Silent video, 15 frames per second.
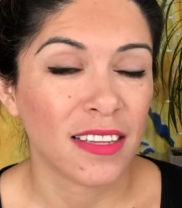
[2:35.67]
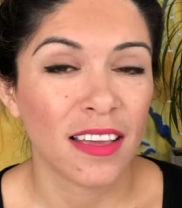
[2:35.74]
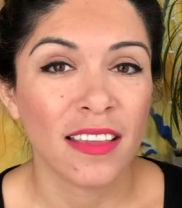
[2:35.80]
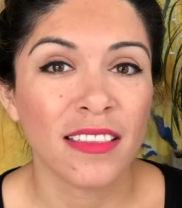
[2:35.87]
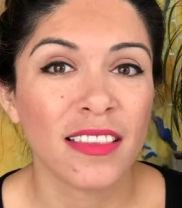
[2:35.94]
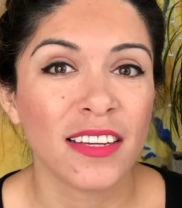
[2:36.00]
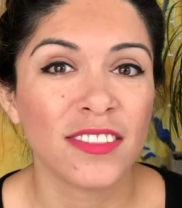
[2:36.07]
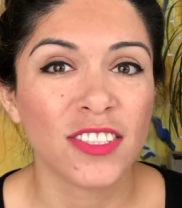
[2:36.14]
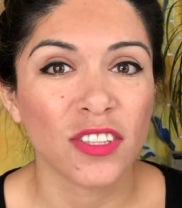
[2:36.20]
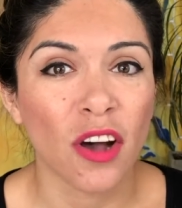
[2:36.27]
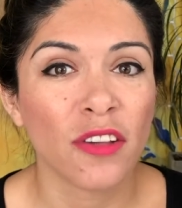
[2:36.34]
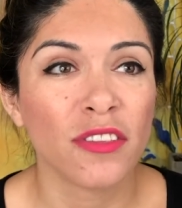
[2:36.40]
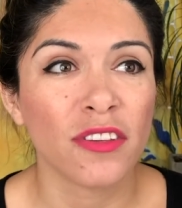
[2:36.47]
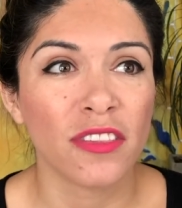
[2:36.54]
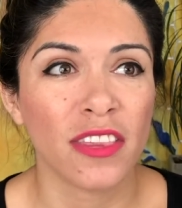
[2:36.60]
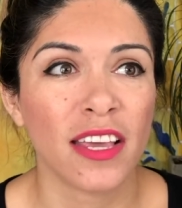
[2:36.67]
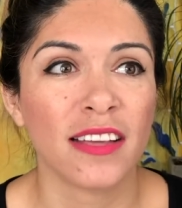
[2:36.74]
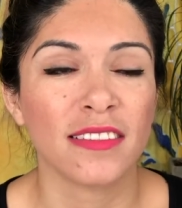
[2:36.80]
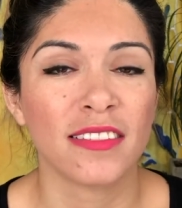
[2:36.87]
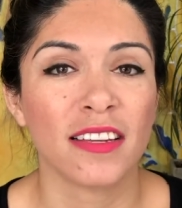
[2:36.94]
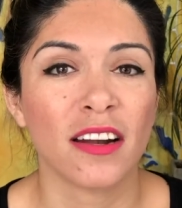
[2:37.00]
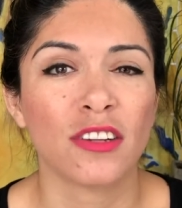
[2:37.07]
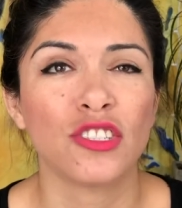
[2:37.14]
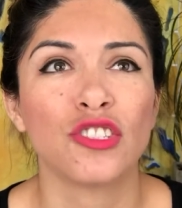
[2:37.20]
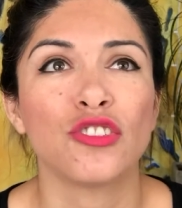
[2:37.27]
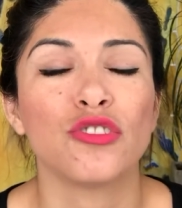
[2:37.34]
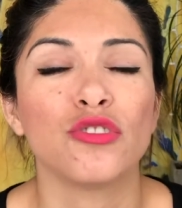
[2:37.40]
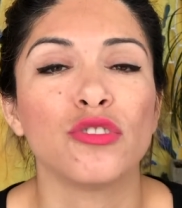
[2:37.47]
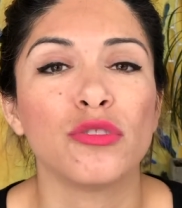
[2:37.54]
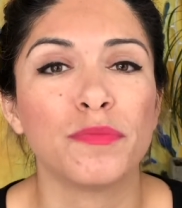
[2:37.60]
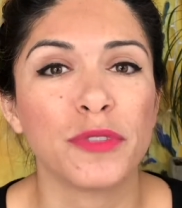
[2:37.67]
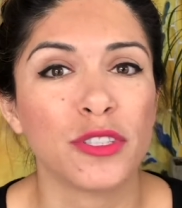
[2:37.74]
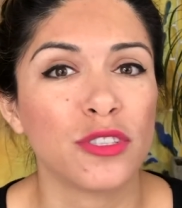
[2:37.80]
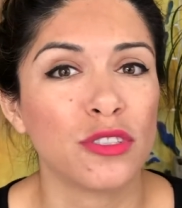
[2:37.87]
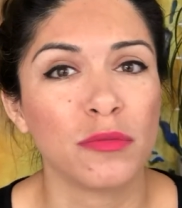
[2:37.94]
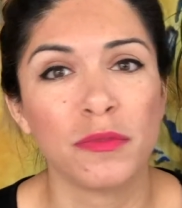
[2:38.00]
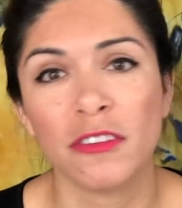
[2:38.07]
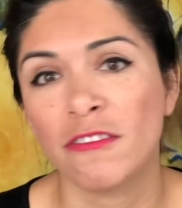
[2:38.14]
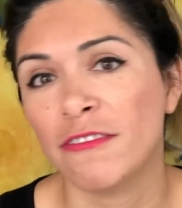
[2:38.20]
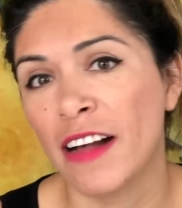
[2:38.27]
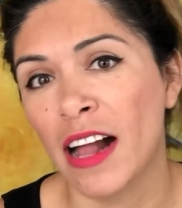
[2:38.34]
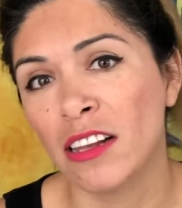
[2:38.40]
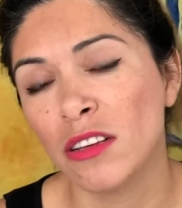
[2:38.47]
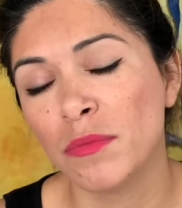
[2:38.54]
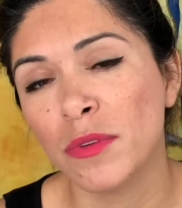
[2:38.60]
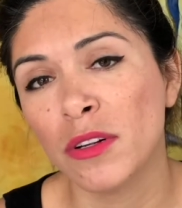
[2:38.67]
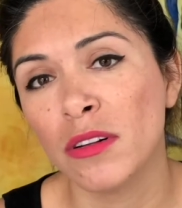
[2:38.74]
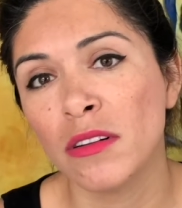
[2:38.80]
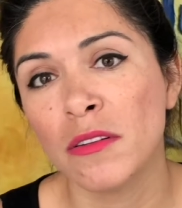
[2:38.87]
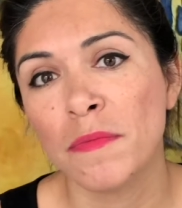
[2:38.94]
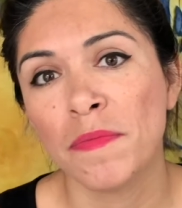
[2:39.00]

And there's other things that are super, super valuable